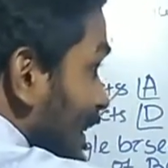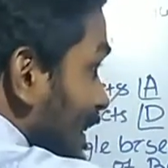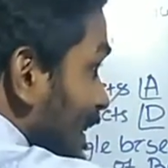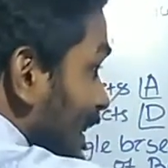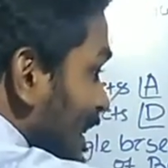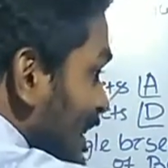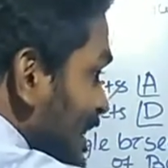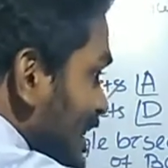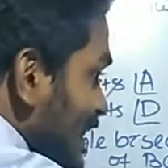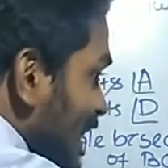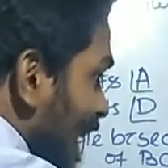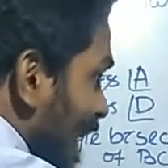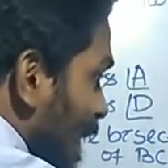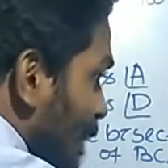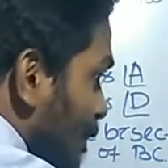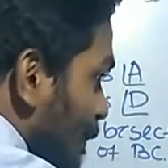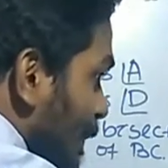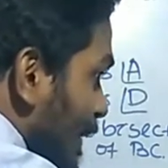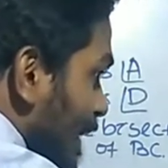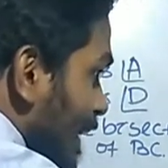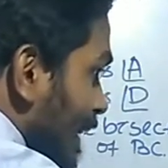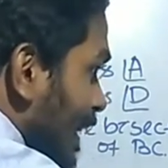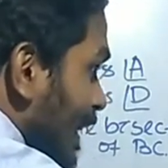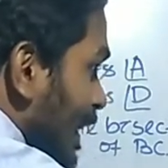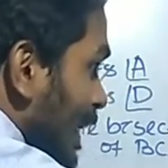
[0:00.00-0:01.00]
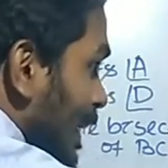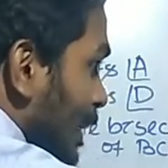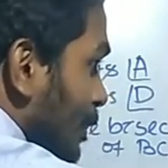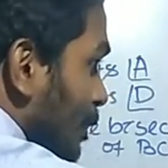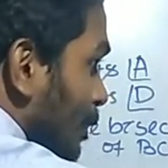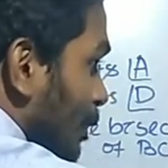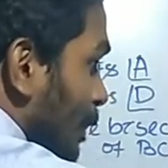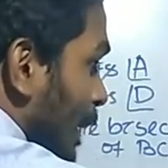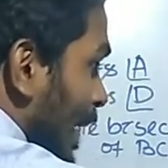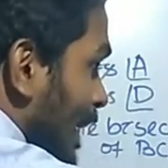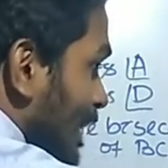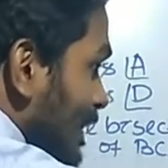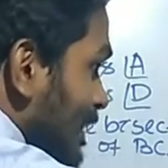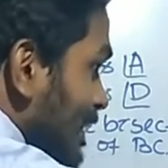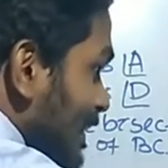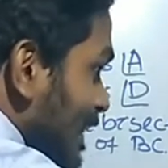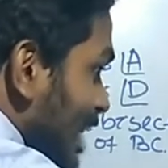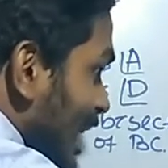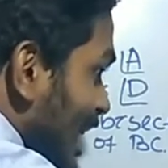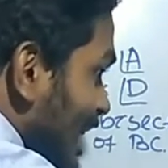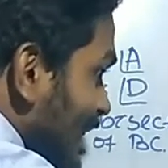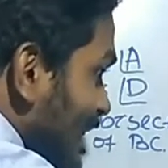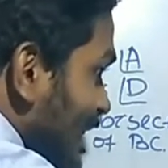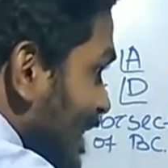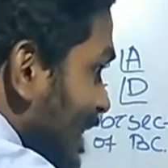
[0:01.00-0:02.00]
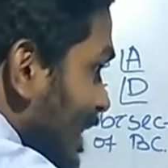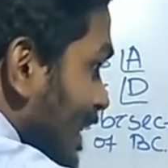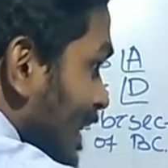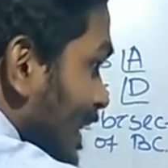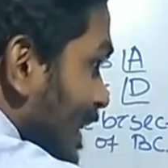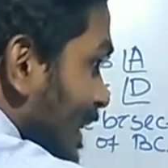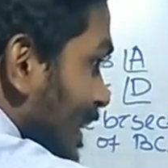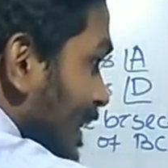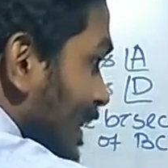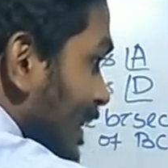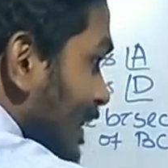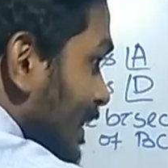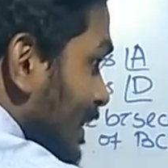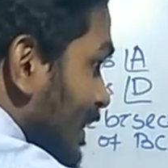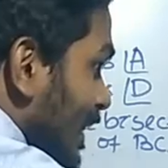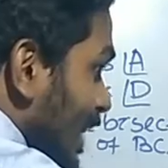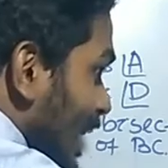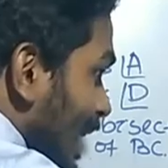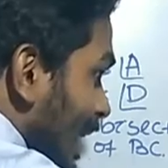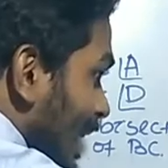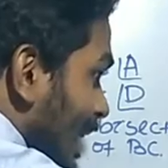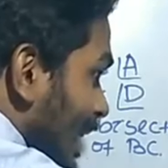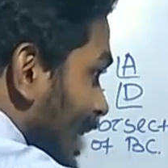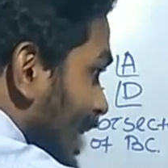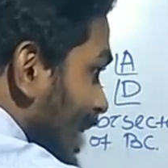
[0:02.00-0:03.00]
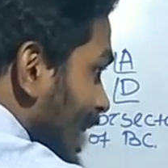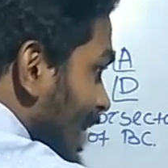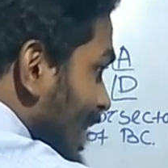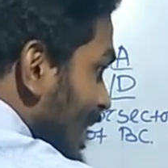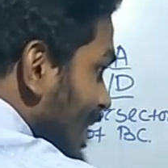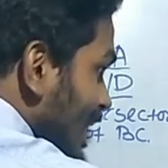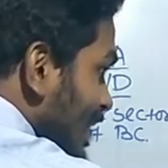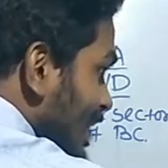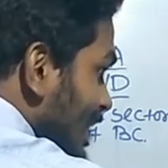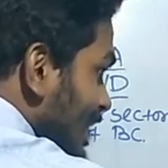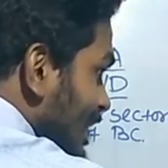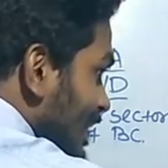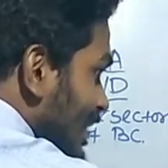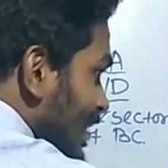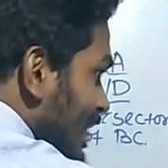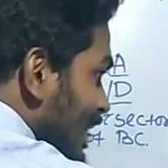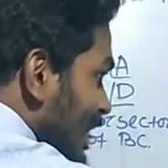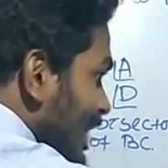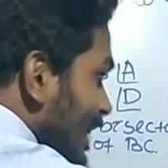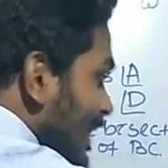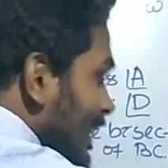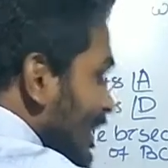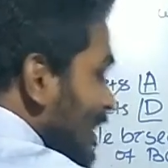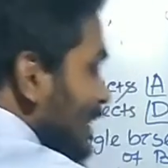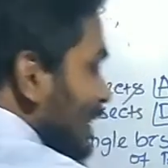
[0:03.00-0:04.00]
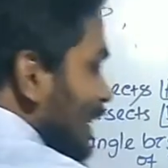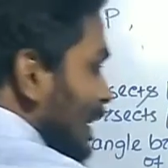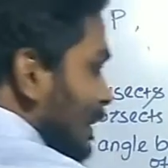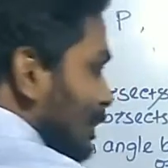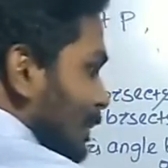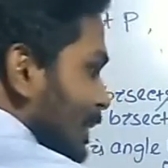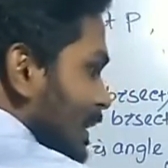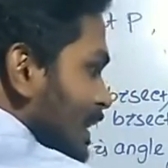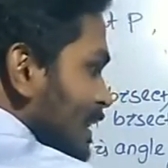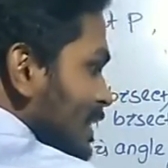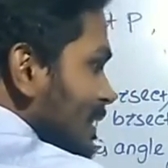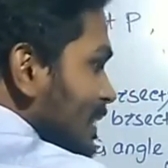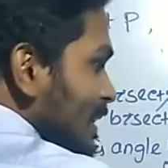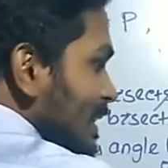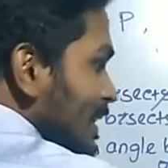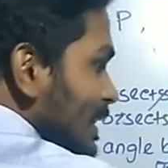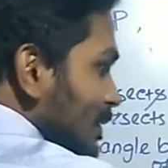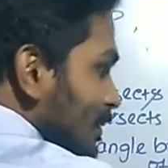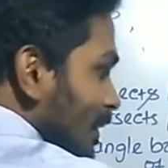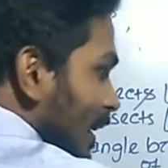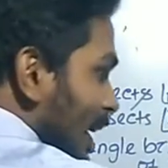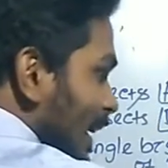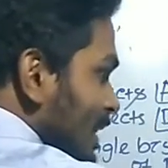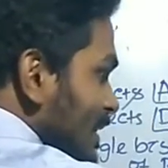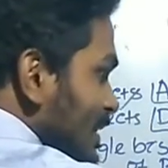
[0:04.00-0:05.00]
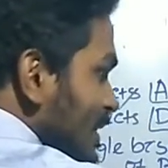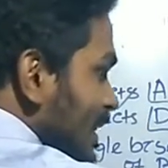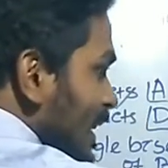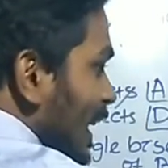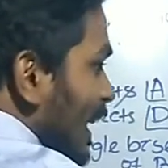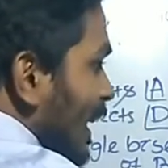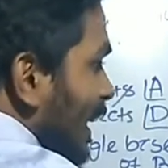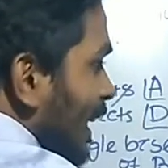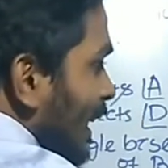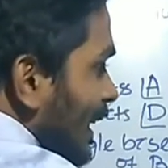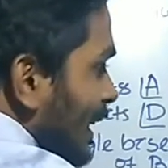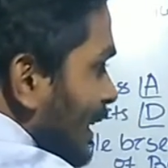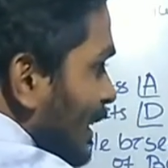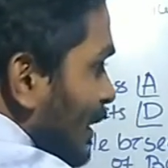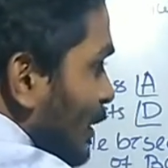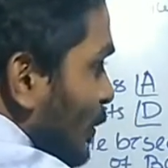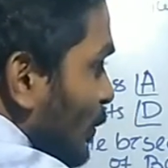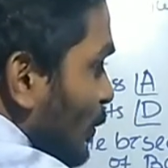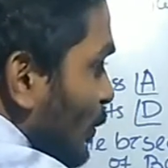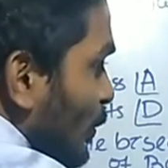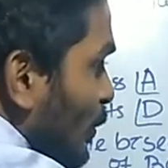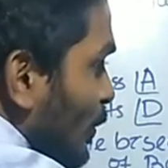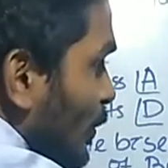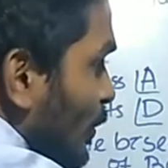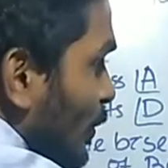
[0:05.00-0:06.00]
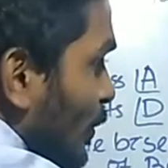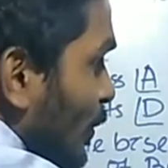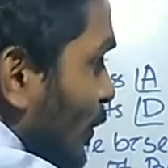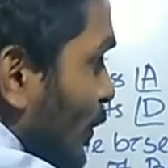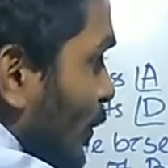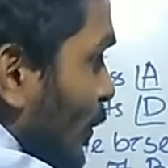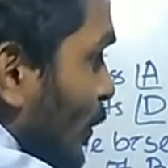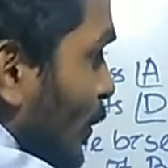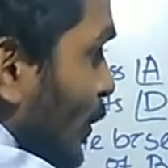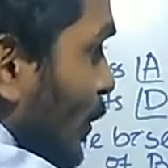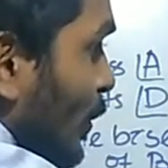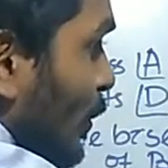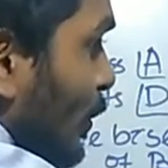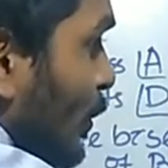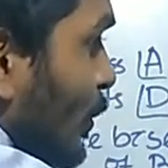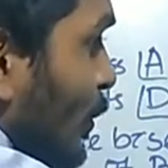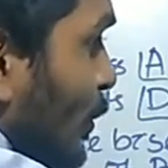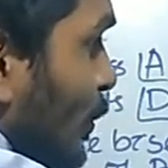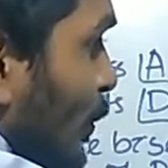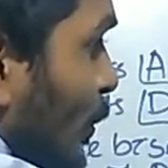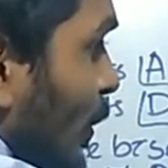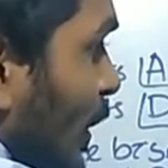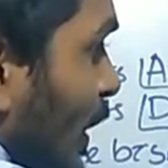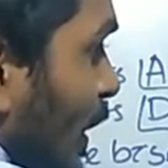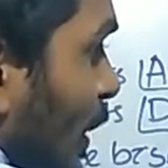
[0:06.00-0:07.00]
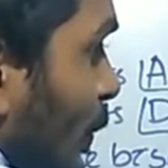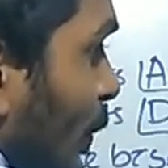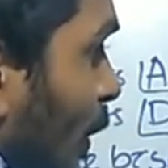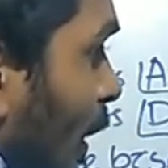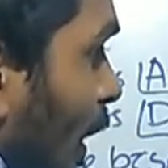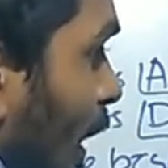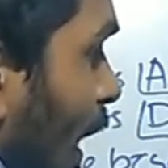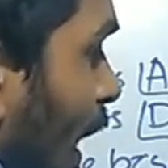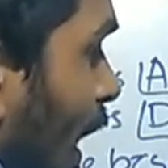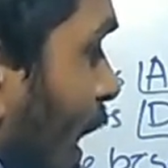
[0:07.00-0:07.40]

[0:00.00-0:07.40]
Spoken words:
this AP bisects the angle D. That means it divides the angle into two equal